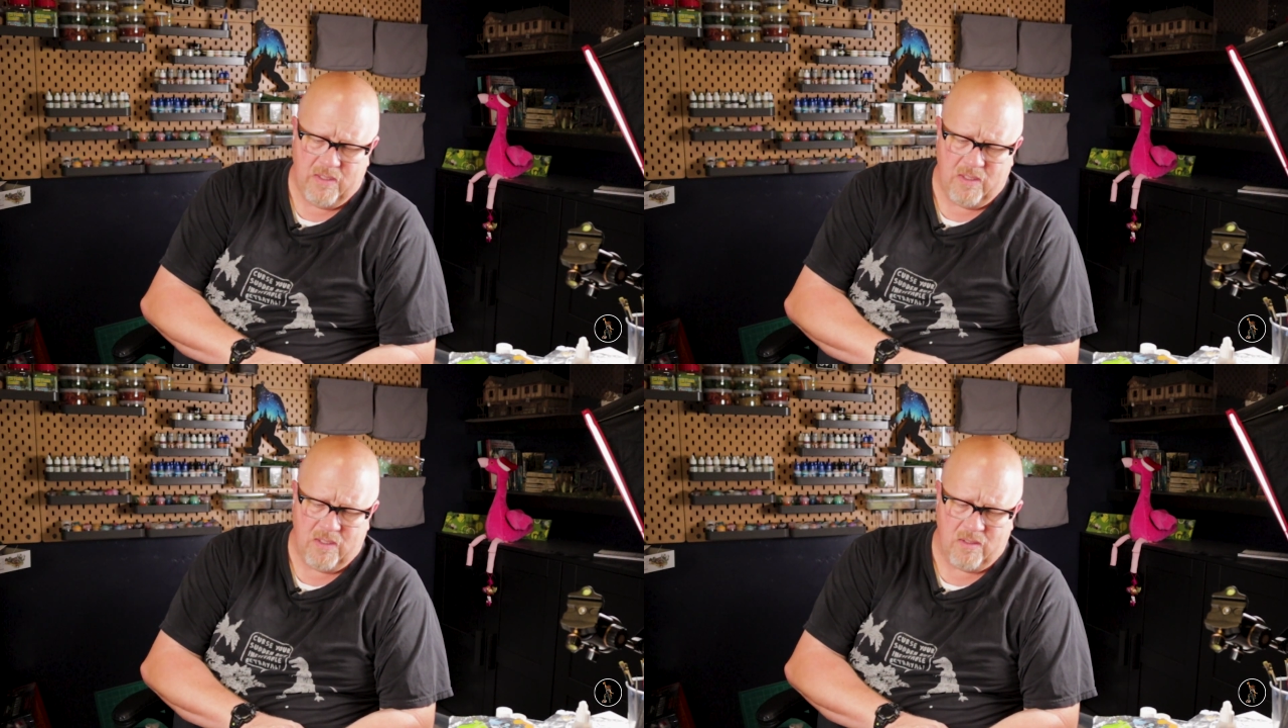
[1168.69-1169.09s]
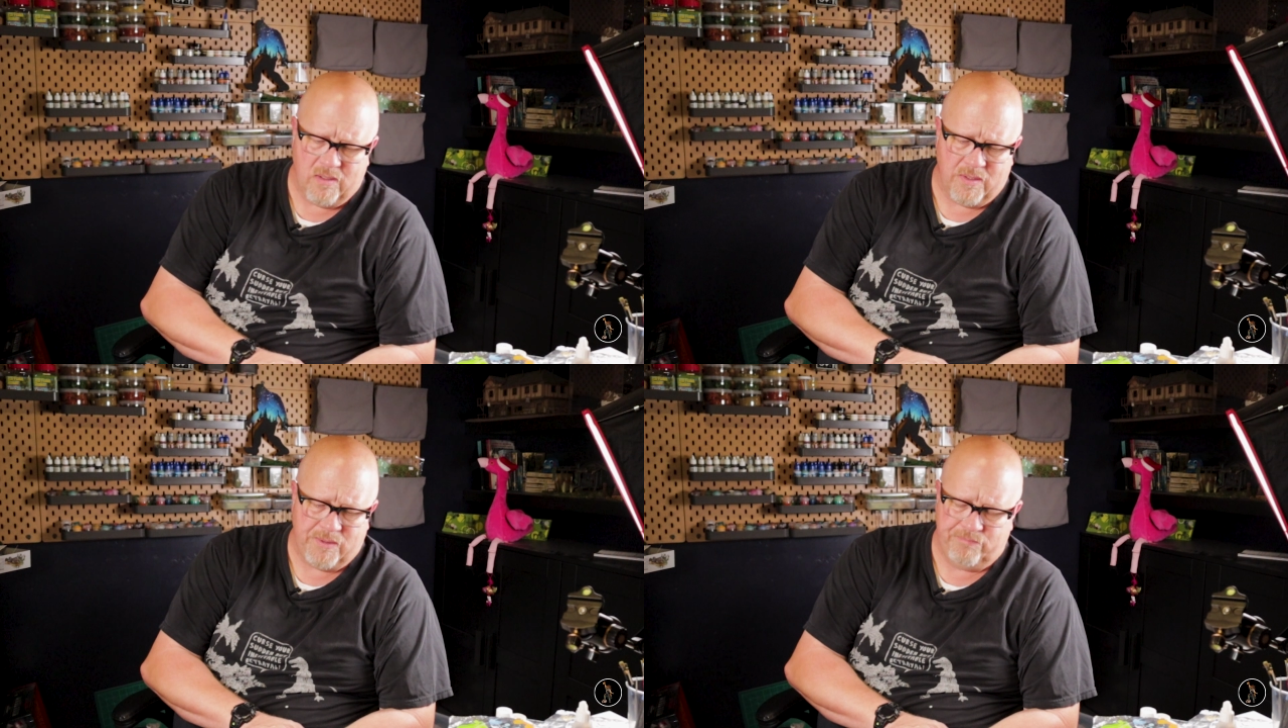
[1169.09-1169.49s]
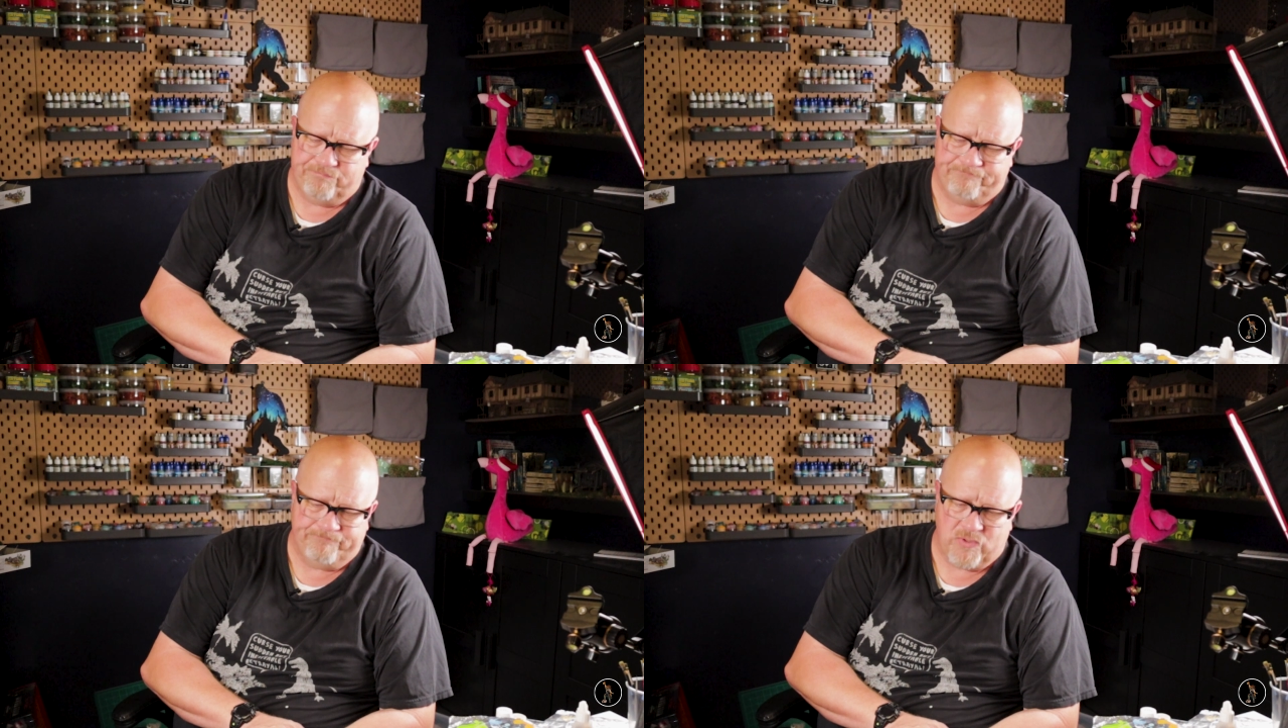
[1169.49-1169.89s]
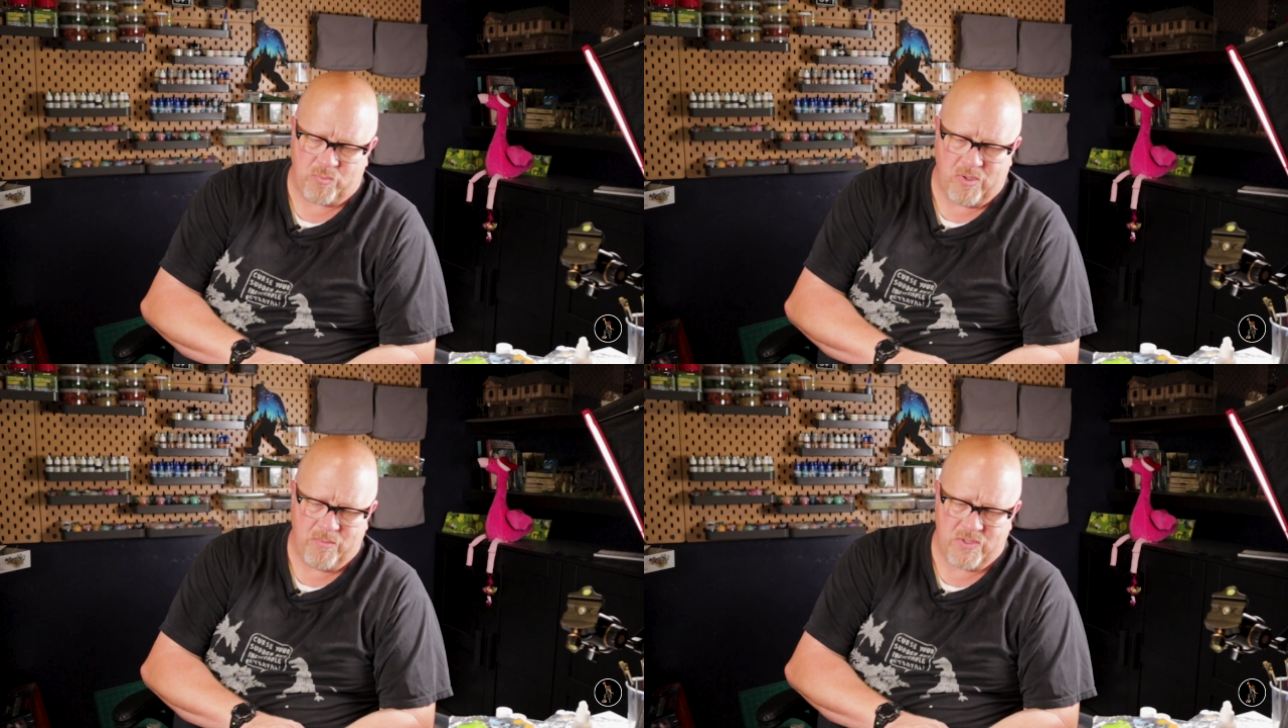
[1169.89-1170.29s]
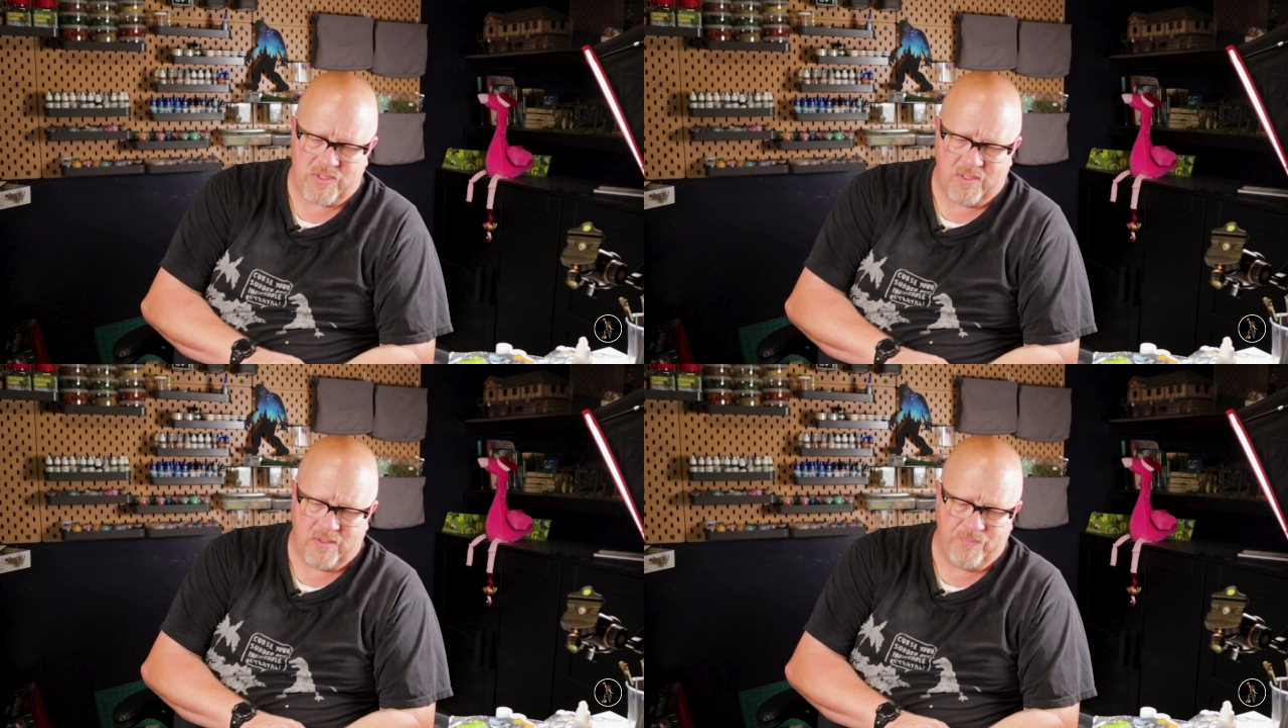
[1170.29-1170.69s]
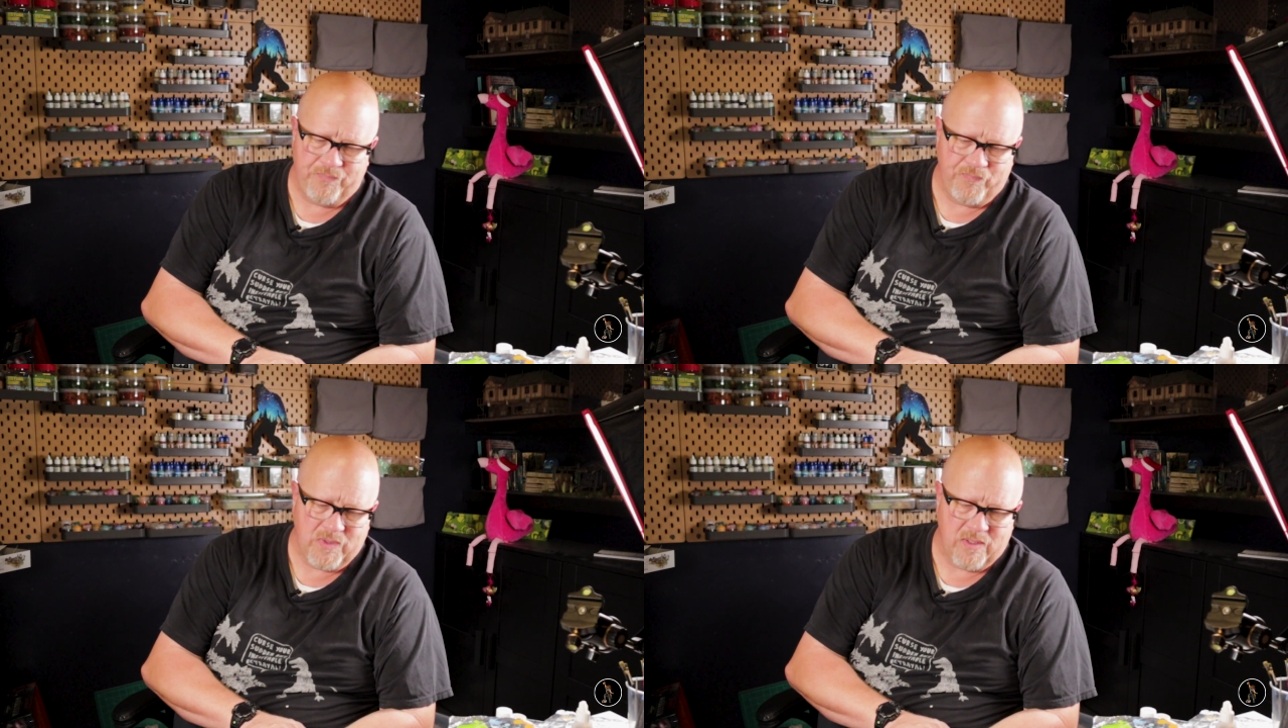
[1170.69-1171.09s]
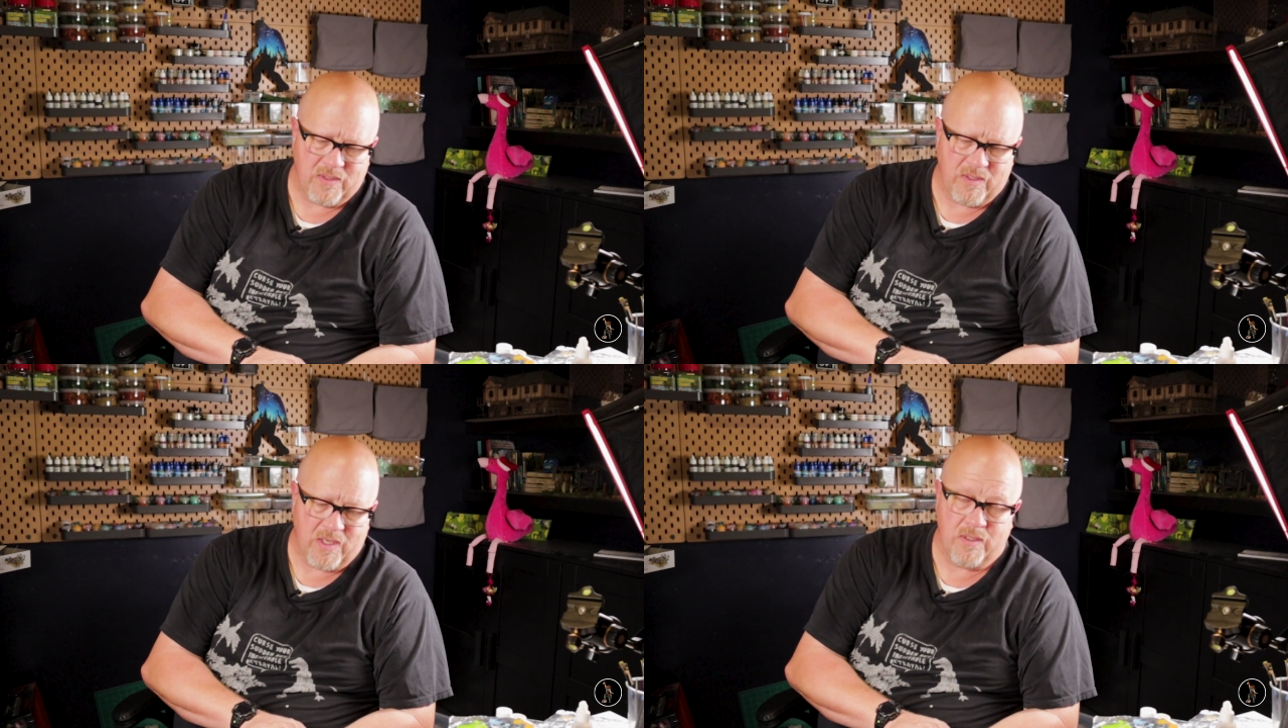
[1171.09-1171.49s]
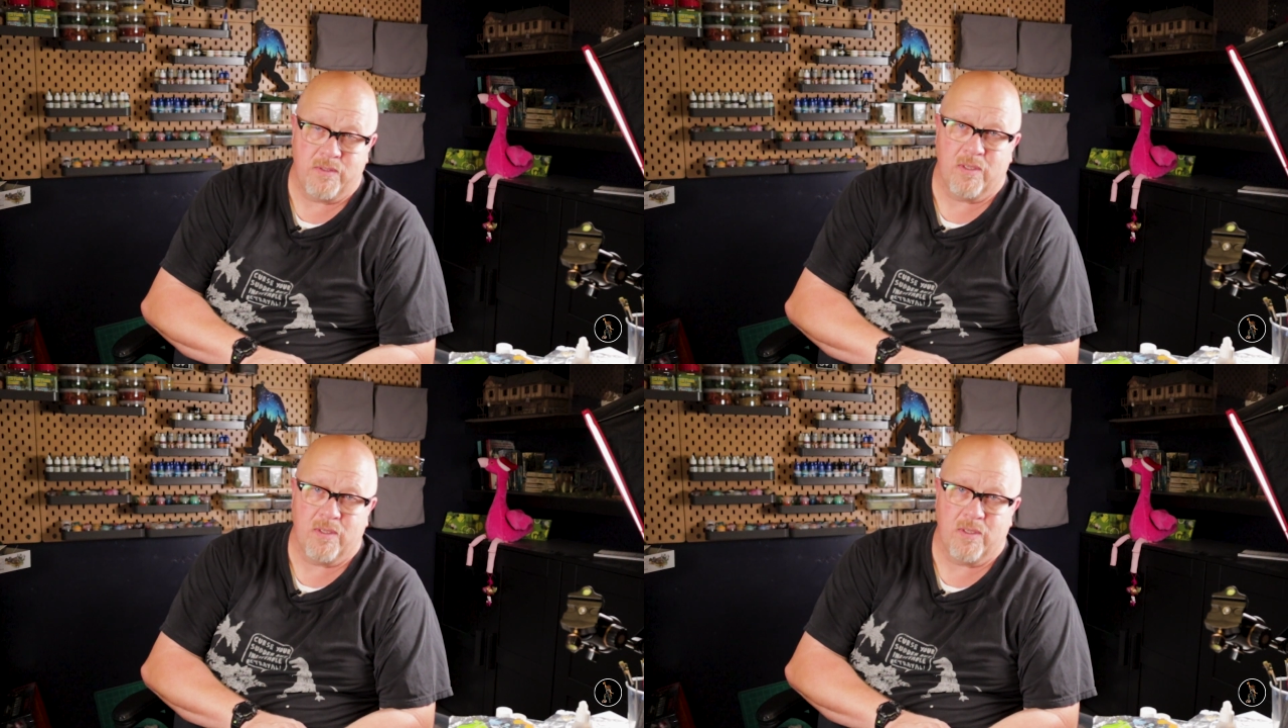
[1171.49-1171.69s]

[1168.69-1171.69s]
And uh, it's pretty much it. Uh, I can